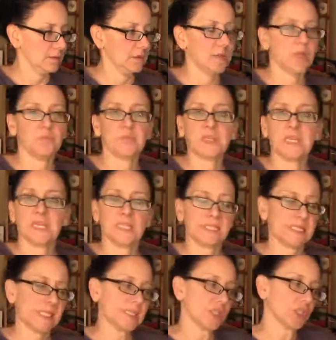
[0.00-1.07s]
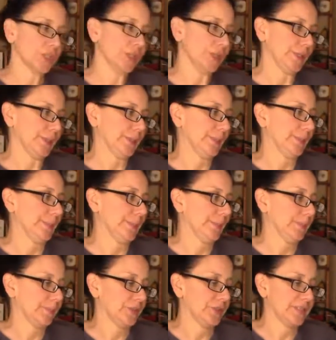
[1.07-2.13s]
helping get it centered,
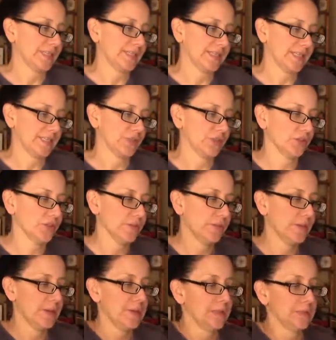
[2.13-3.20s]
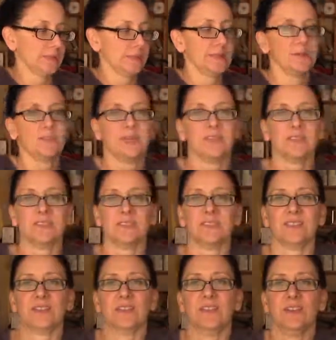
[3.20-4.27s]
which is essential. Let's see what else
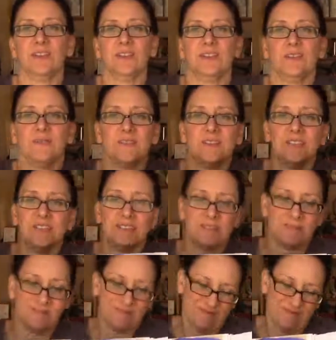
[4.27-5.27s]
is in here. Okay.